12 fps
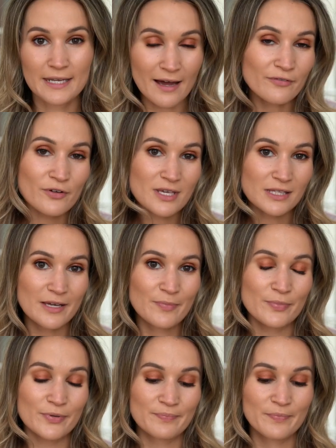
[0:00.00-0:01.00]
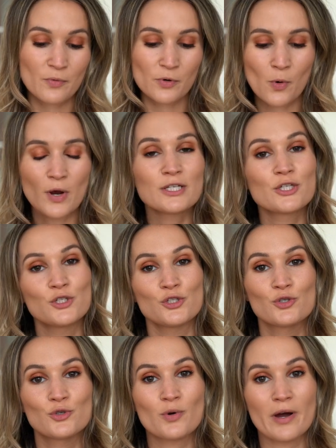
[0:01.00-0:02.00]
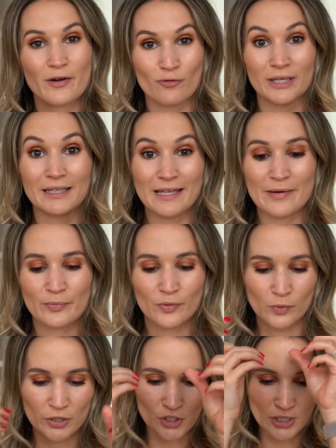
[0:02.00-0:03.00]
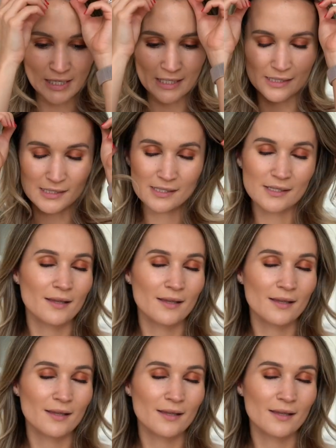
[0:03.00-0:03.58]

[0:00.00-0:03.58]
Now for the lip, we're going to do a red lip, which is